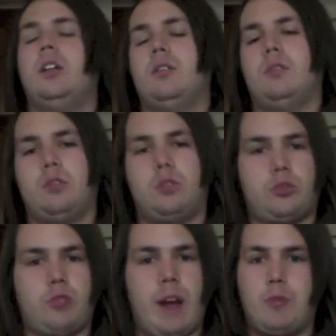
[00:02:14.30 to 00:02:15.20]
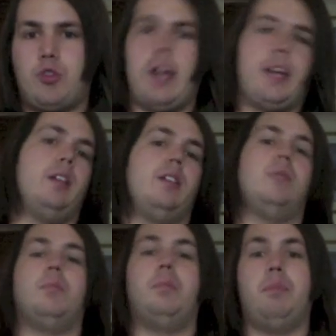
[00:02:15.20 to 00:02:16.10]
Scrap Dragon,
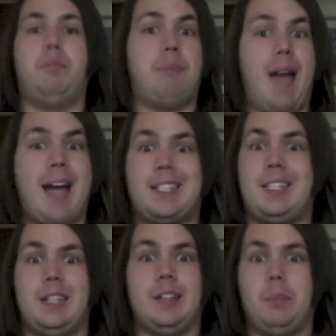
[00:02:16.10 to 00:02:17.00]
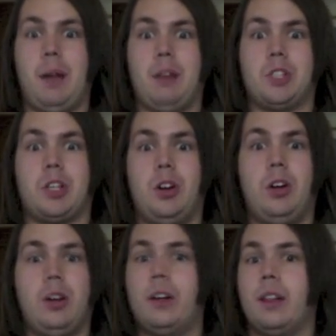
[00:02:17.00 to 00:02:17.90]
Baxia, bounce a
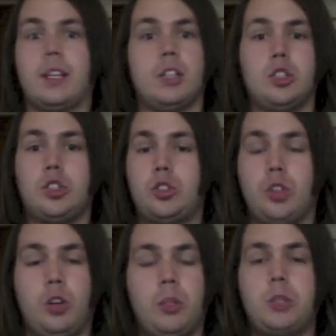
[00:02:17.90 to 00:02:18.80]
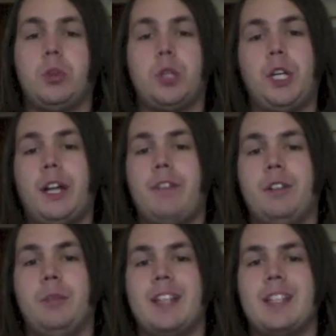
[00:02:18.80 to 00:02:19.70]
card. Like, there's so much more shit I feel
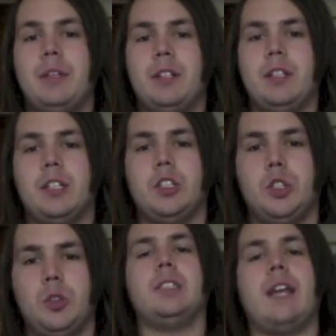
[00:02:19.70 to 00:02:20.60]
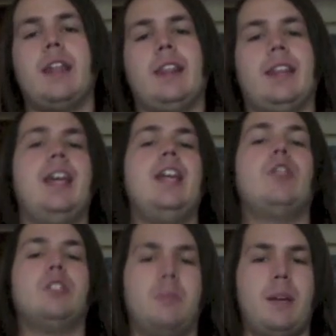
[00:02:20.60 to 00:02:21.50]
Mass Chameleon can do. That the
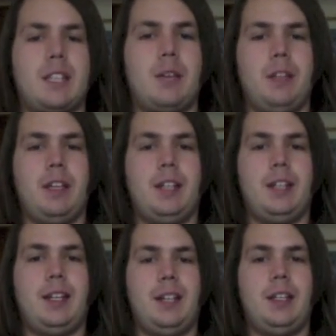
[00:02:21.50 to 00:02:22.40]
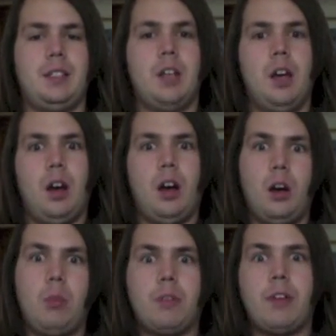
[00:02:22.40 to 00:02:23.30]
hindrance of Mass Chameleon is, oh,
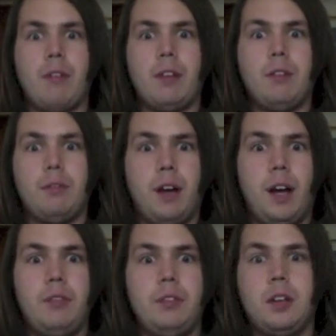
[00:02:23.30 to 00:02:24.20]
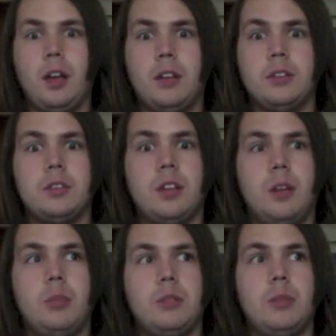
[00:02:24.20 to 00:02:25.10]
but if you have a level 5, you can't
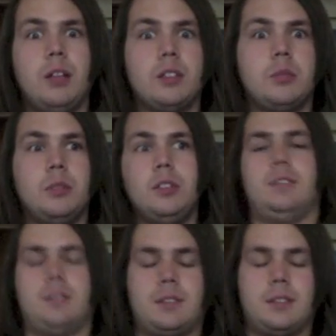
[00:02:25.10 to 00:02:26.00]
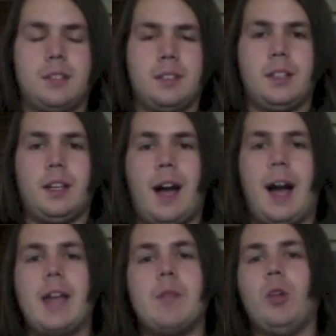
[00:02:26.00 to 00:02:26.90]
summon Mass Chameleon. I
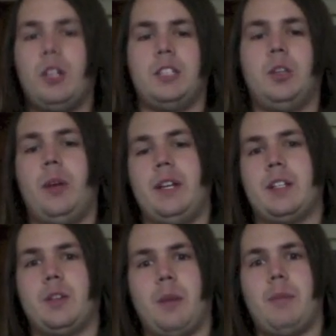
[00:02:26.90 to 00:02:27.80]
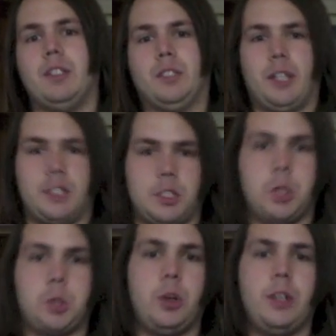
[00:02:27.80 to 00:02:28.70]
am willing to wait until my monster gets
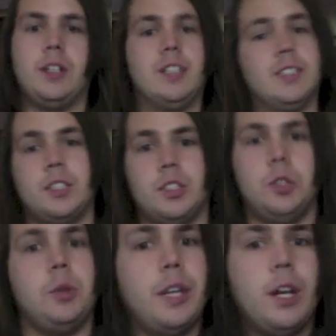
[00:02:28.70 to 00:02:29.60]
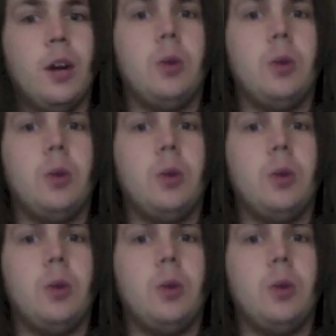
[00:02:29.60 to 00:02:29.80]
destroyed, because this is Yu-Gi-Oh!